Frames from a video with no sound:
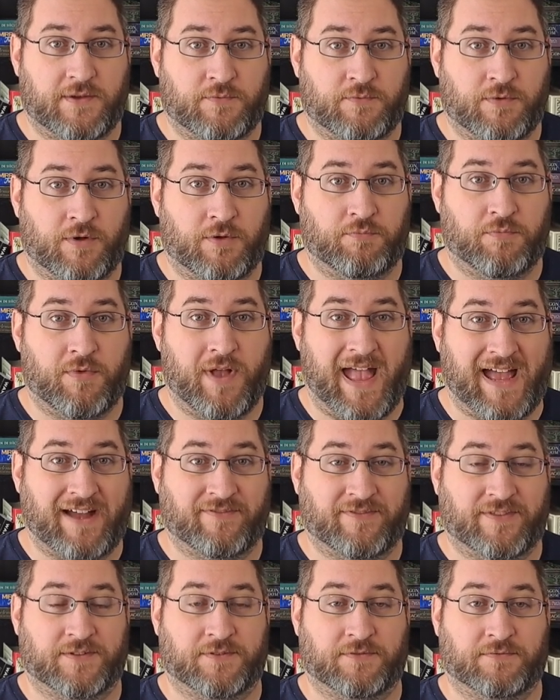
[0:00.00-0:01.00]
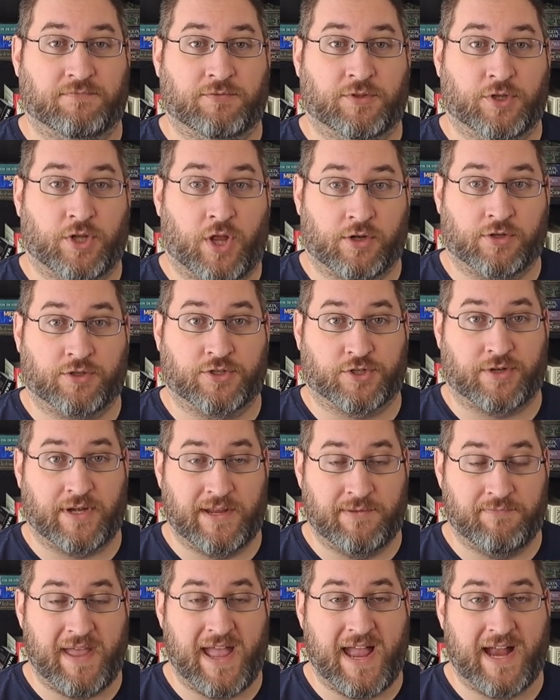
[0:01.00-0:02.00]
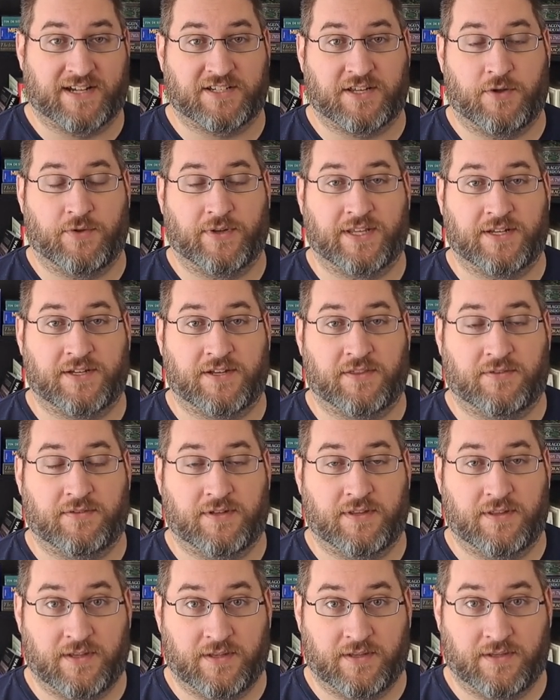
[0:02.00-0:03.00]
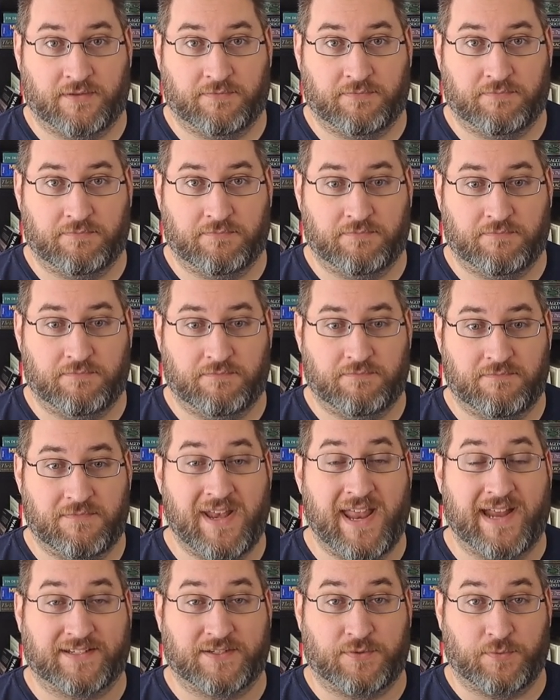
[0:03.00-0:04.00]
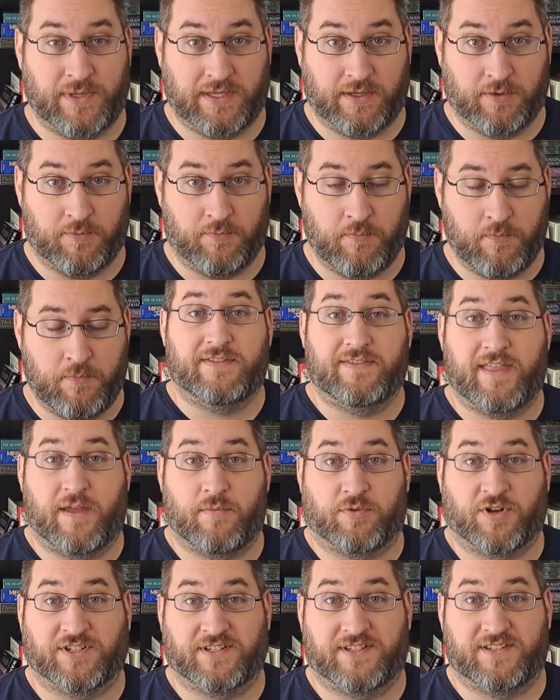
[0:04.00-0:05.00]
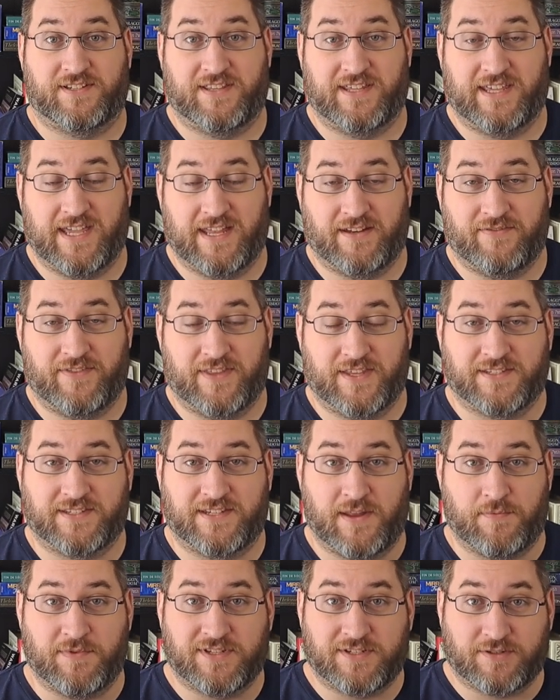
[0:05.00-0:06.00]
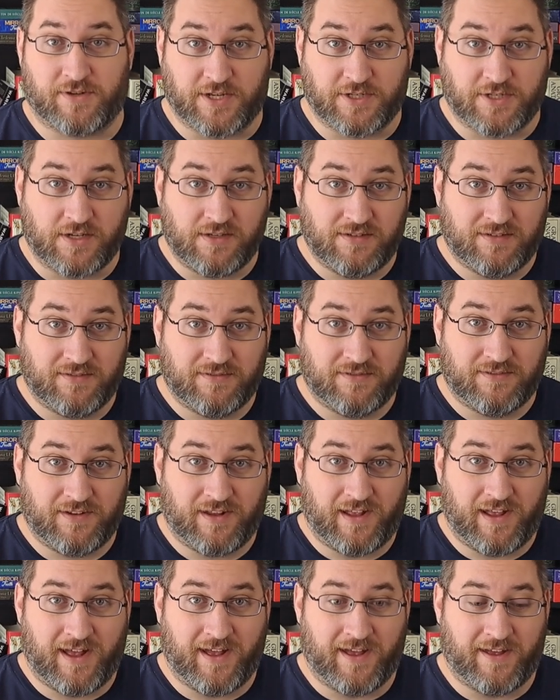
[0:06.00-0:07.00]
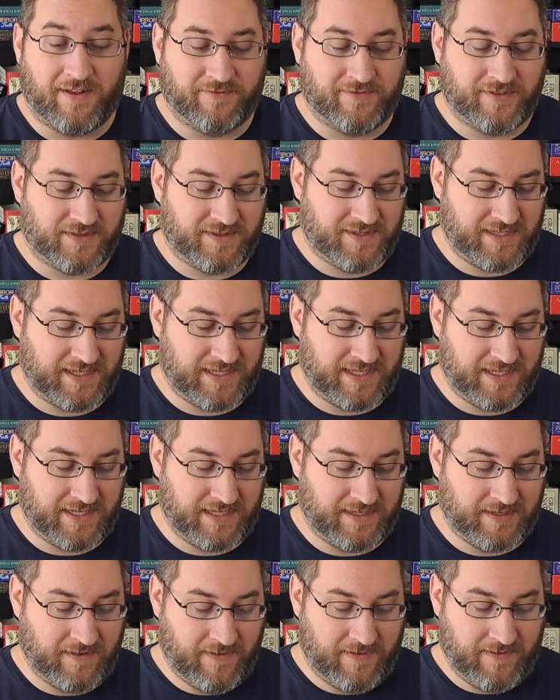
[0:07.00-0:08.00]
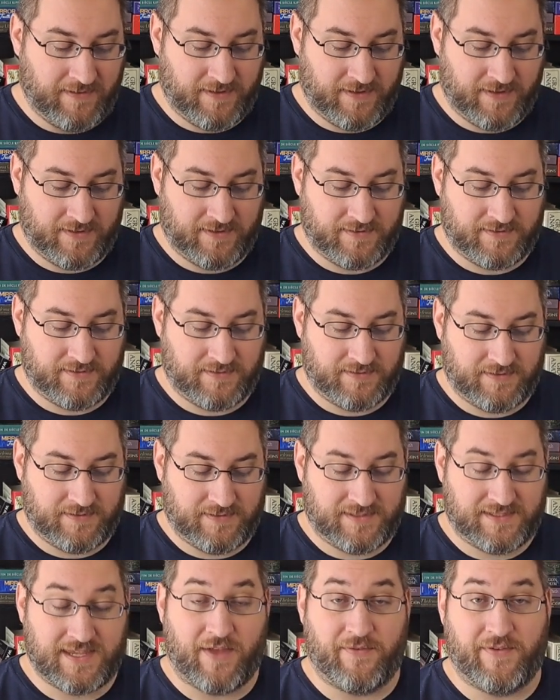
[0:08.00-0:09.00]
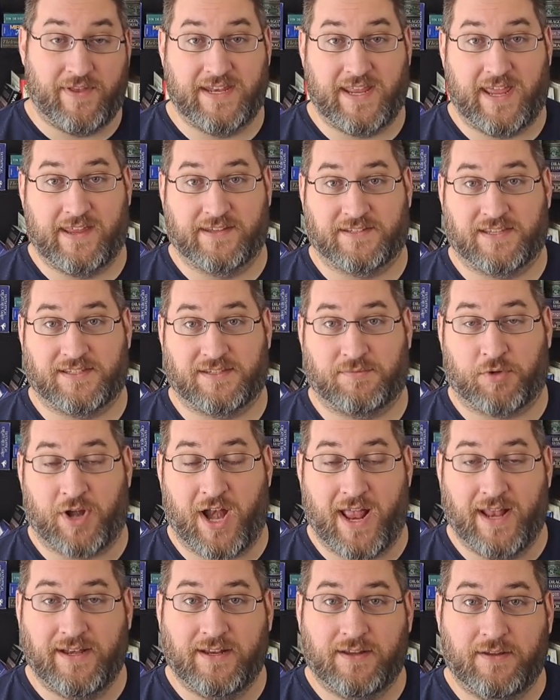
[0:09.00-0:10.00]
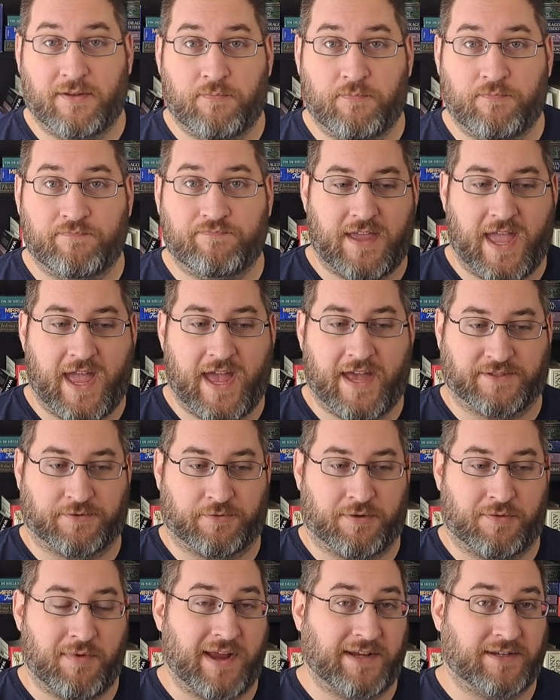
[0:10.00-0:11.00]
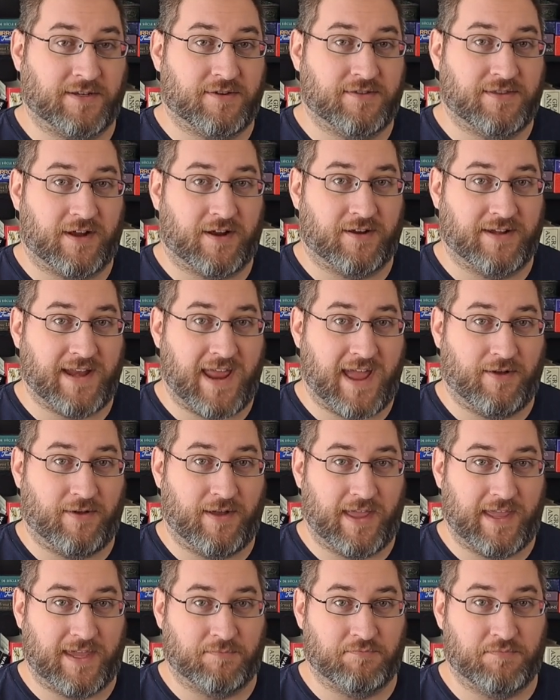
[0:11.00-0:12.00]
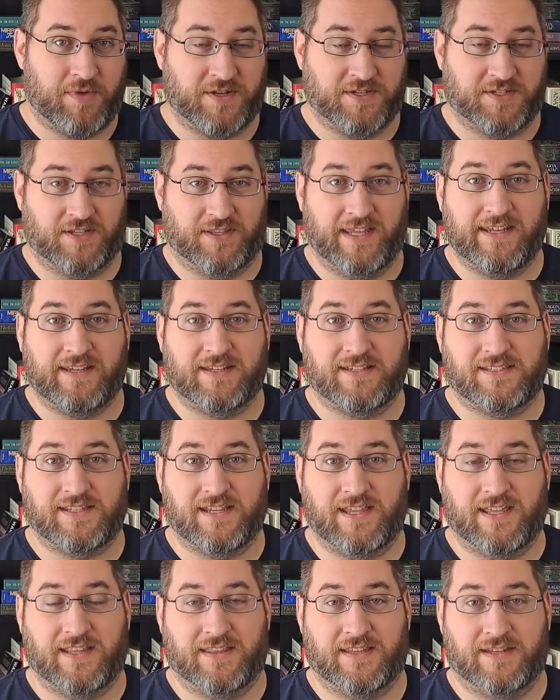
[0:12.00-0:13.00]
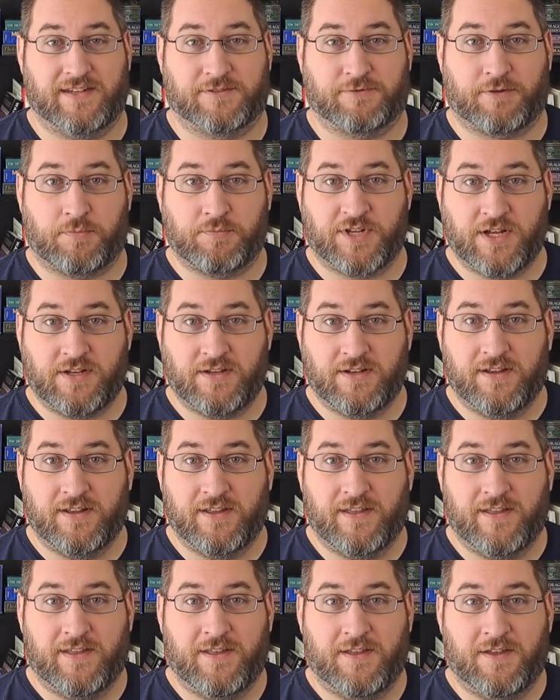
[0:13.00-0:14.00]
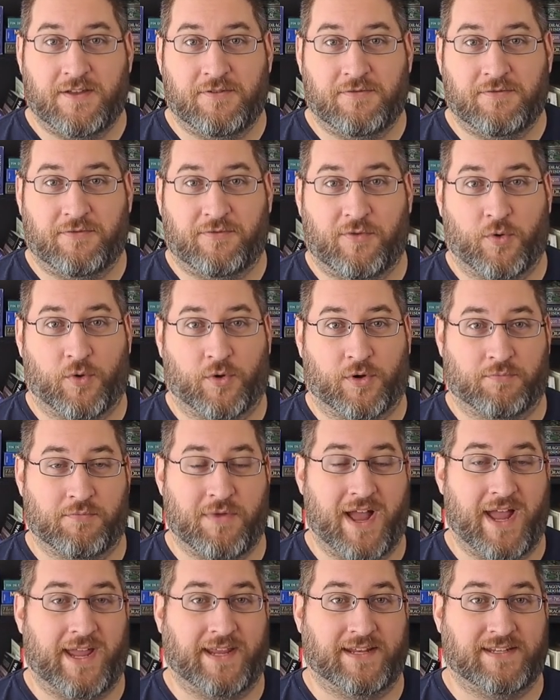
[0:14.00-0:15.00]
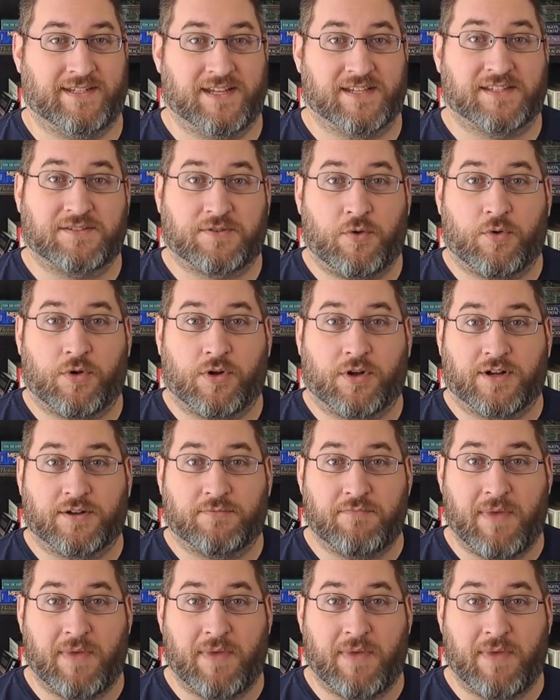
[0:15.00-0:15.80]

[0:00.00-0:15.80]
will have the larger impact going into the next week. That brings us to the end of this demonstration of the 7 days spread. As a reminder, there are now a bunch of links in the description for my Discord,